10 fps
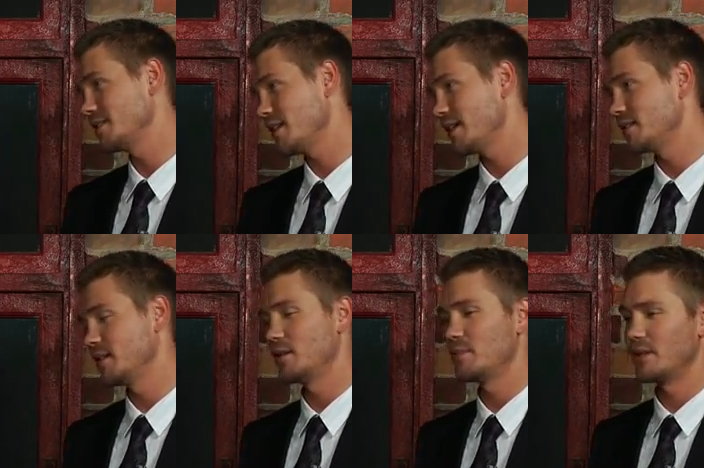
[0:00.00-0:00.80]
It's a
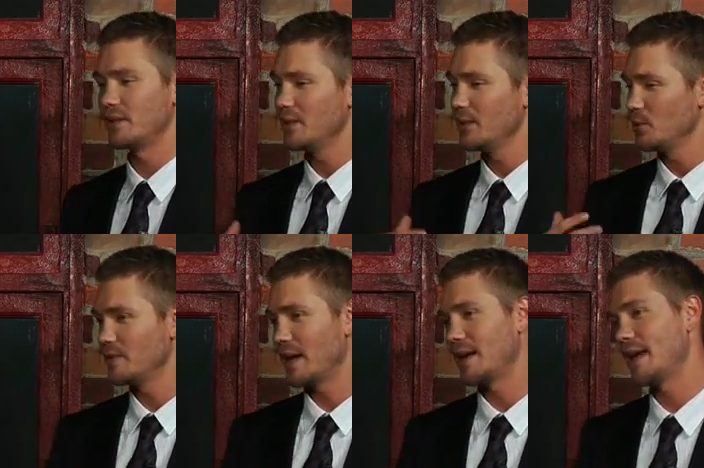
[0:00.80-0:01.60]
nightclub, and
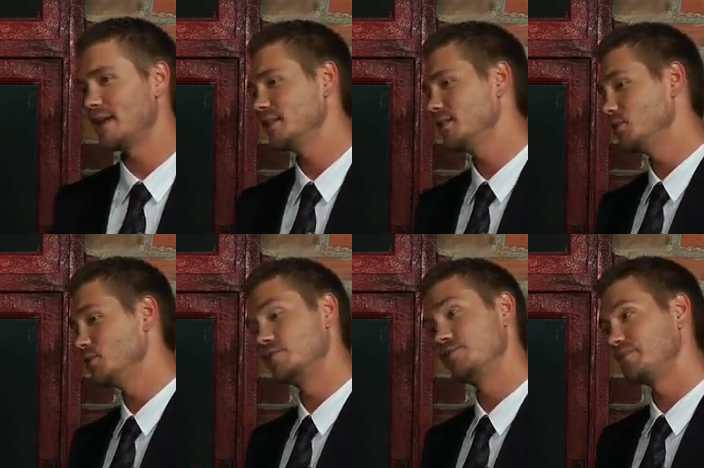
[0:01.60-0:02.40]
we've got Haley,
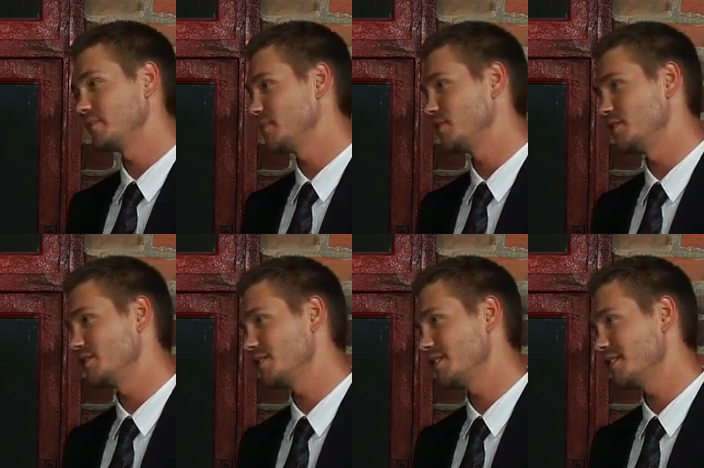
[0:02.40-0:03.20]
who
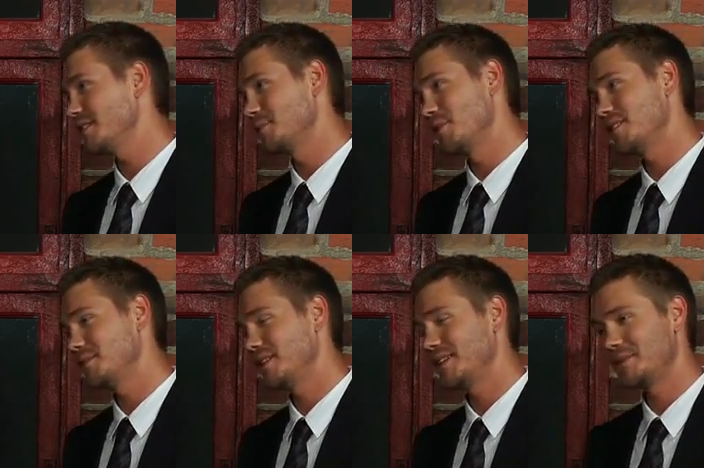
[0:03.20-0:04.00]
she's a singer. Come
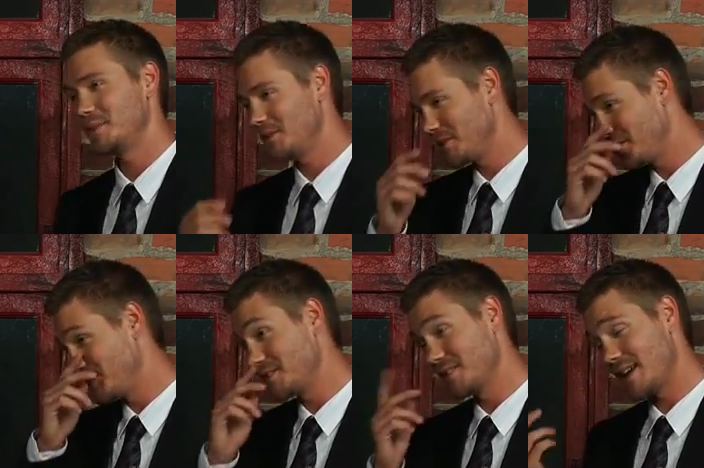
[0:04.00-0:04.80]
on, man, you know,
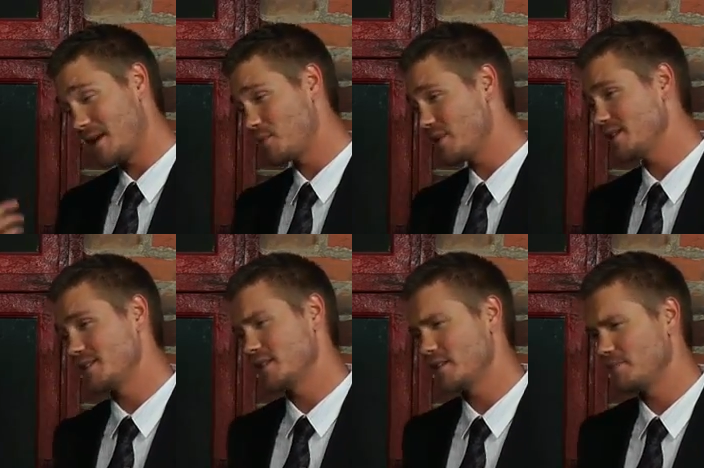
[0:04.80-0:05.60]
she's the cabaret
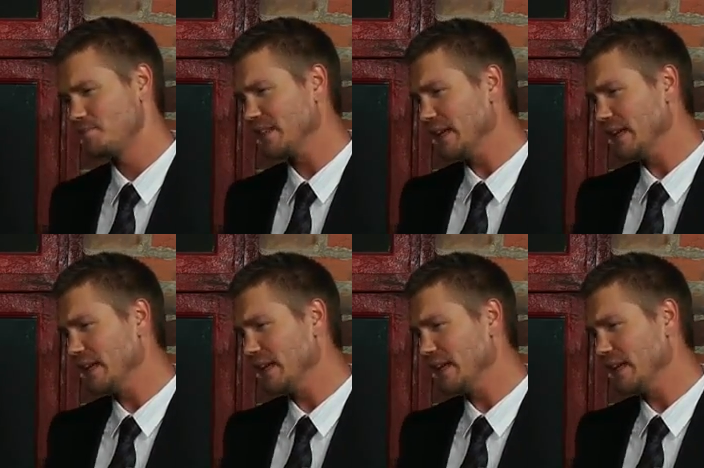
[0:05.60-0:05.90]
singer.